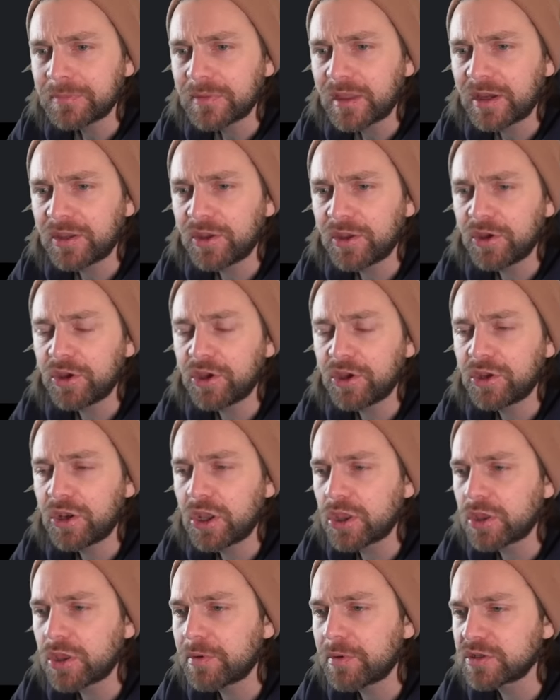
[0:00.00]
and earn
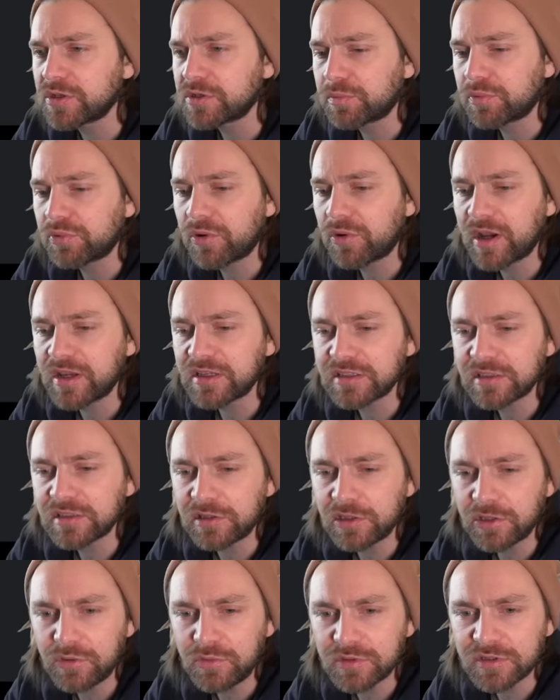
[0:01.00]
the most prized
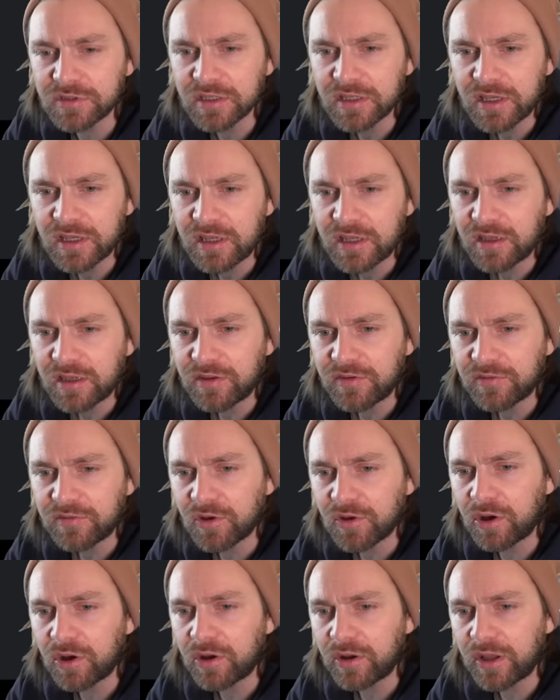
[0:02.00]
loot. You've
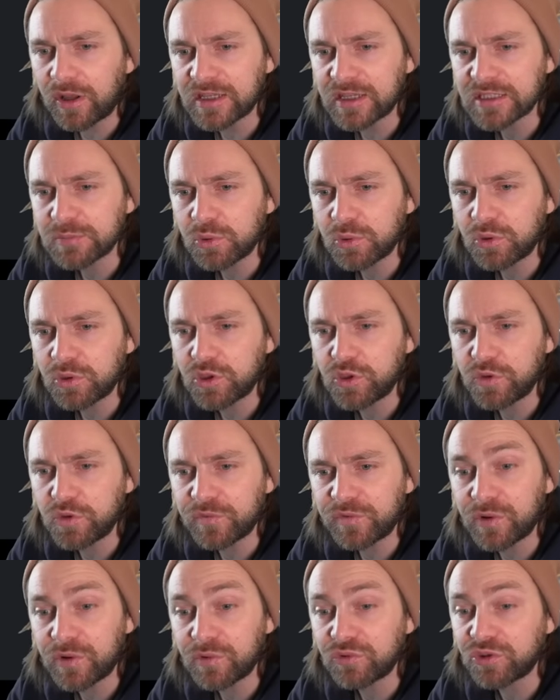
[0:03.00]
got explore
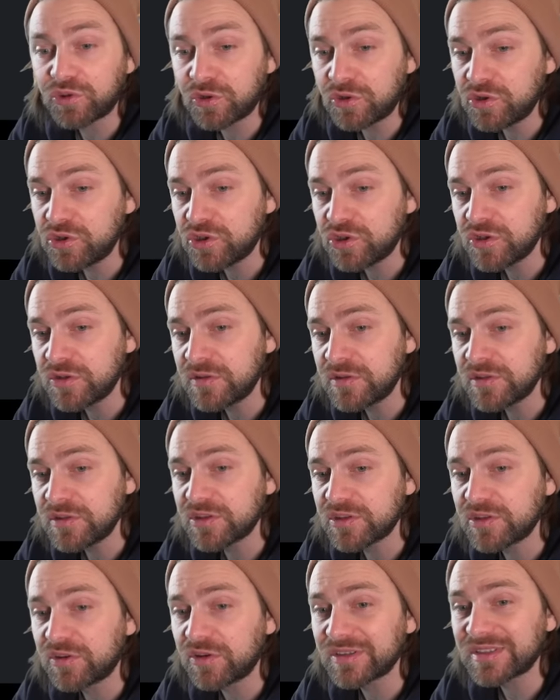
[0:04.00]
loot-filled dungeons,
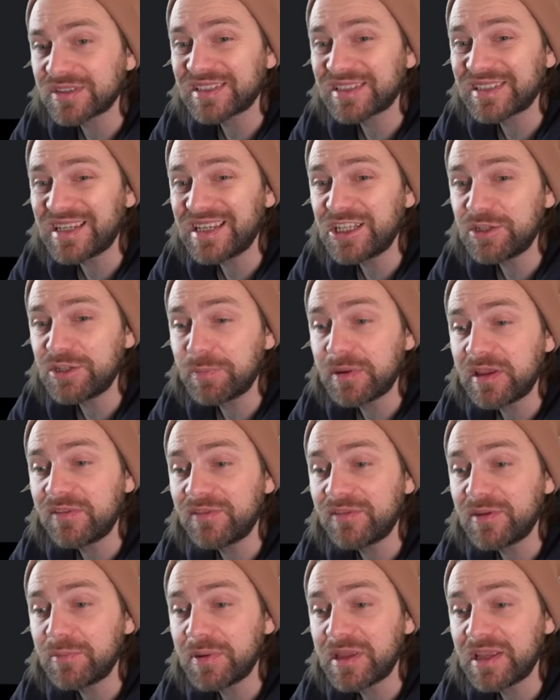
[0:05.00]
you've got siege
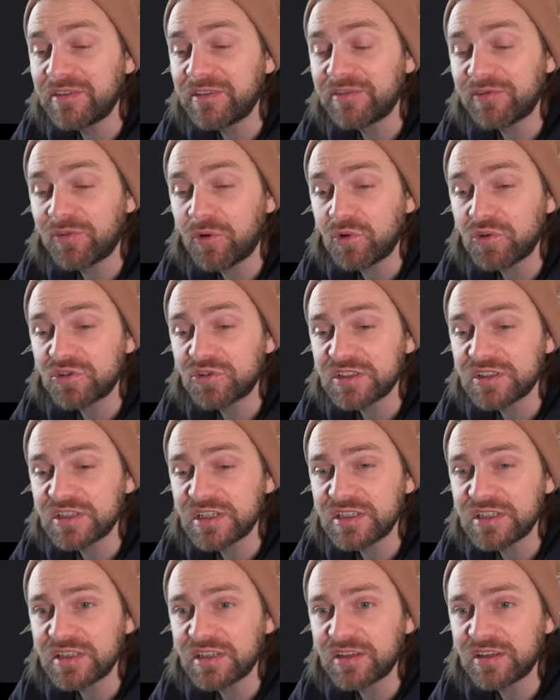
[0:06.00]
PvP
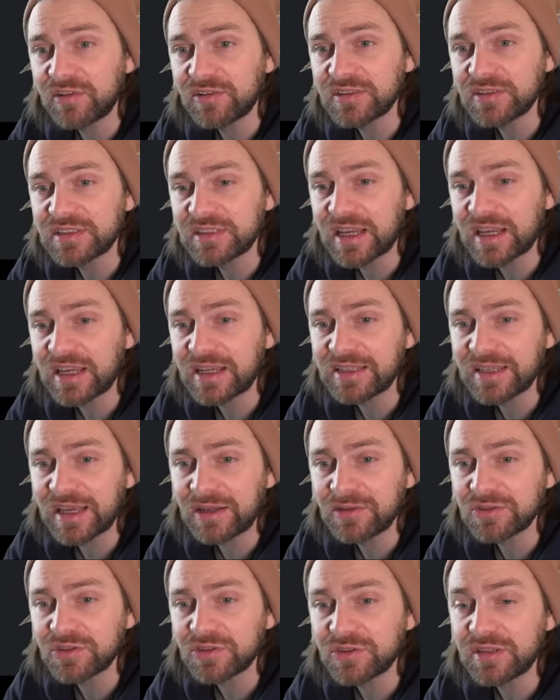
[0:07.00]
fortresses that you've got to take
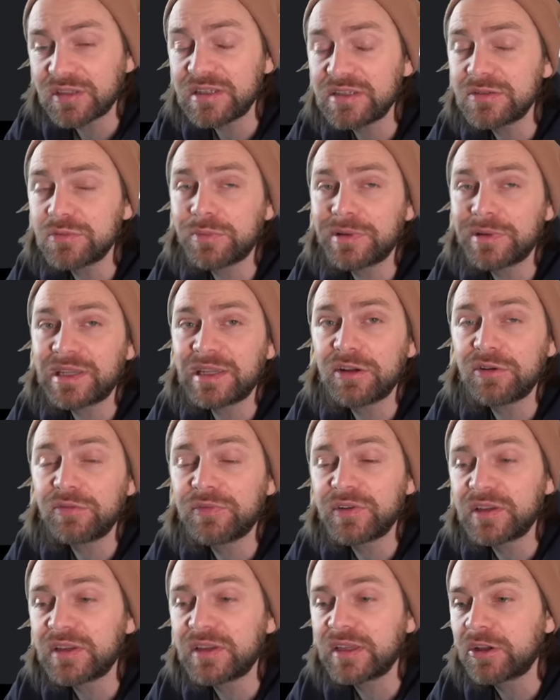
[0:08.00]
down, so these will be guild
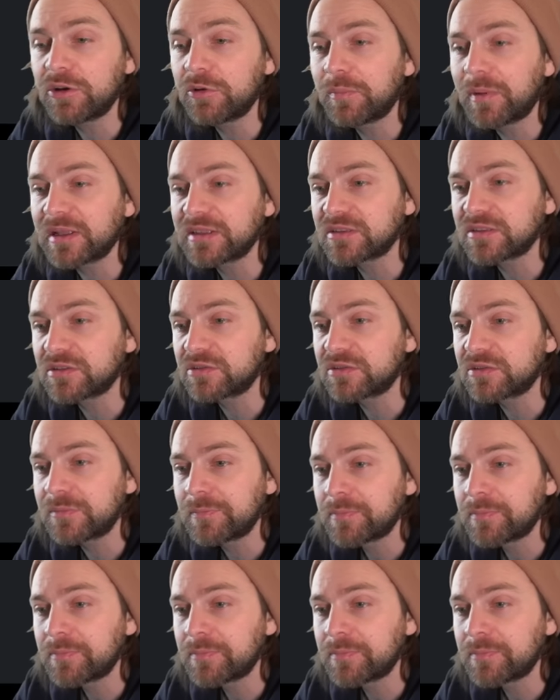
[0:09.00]
v guild battles.